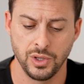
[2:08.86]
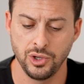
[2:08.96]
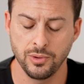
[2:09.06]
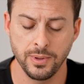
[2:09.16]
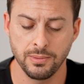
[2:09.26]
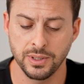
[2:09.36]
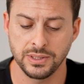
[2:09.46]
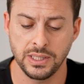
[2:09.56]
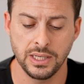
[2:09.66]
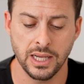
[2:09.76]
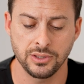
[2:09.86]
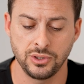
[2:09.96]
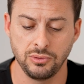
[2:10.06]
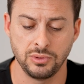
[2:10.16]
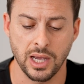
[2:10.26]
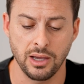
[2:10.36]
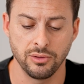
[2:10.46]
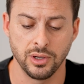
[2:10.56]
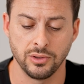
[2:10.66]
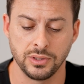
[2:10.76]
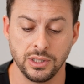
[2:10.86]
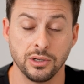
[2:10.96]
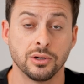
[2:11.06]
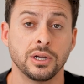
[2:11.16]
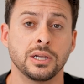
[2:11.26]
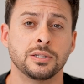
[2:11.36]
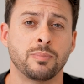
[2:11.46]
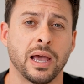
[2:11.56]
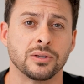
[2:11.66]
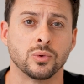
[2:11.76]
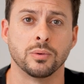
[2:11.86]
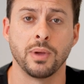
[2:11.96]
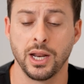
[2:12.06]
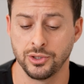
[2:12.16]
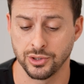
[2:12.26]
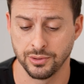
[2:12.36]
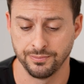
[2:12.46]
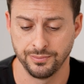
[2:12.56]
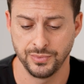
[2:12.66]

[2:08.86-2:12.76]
You'll be able to see next to downloads here is Password Manager.